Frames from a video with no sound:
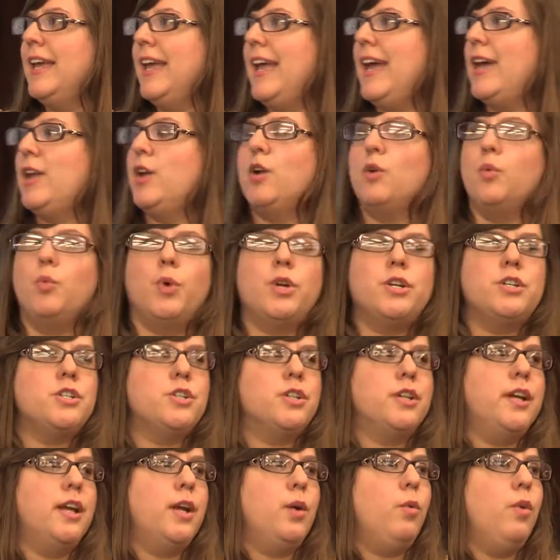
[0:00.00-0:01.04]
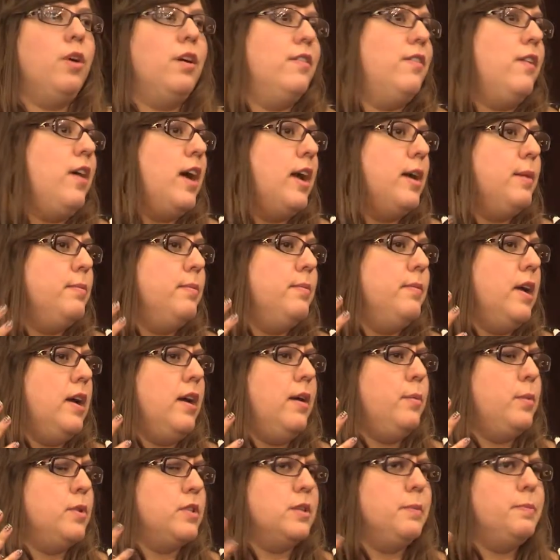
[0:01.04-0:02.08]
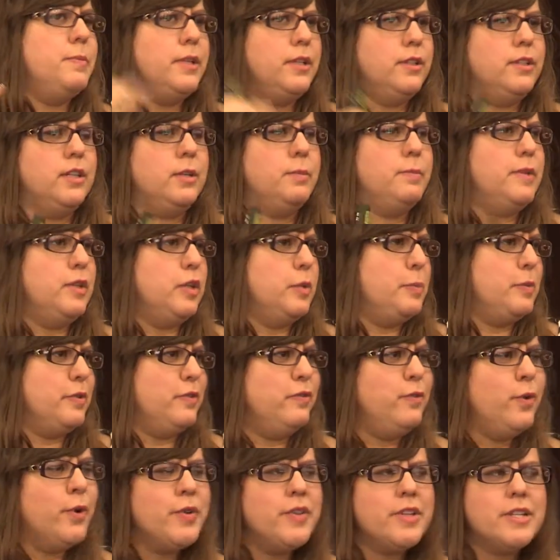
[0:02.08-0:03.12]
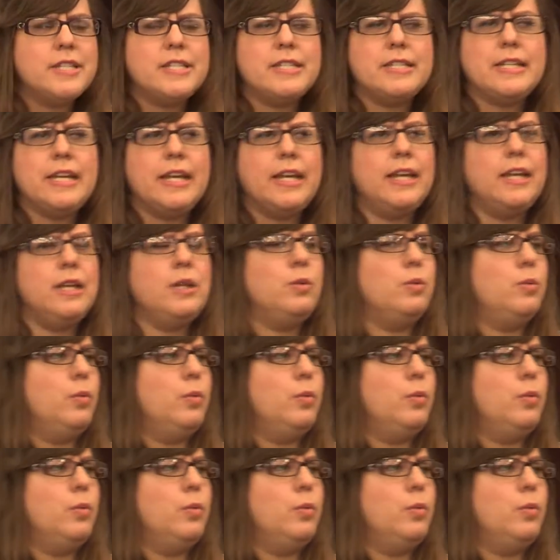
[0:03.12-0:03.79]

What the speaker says: and are wondering, well, if I was a building built before this date,